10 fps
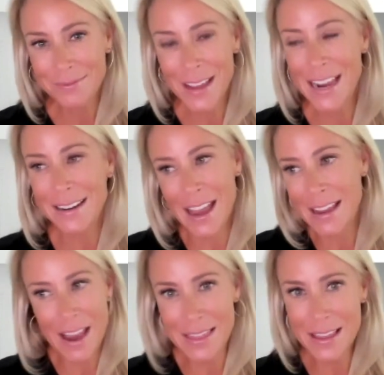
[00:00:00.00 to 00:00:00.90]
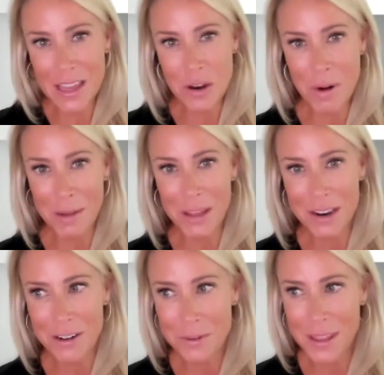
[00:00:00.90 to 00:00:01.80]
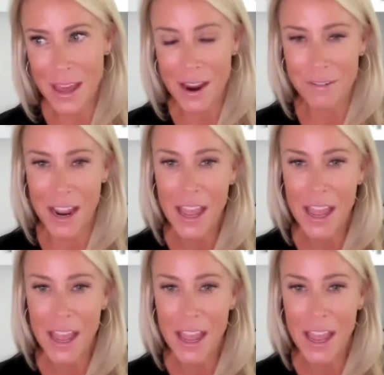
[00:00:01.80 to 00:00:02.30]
And I, I think that you probably agree with that, Ira.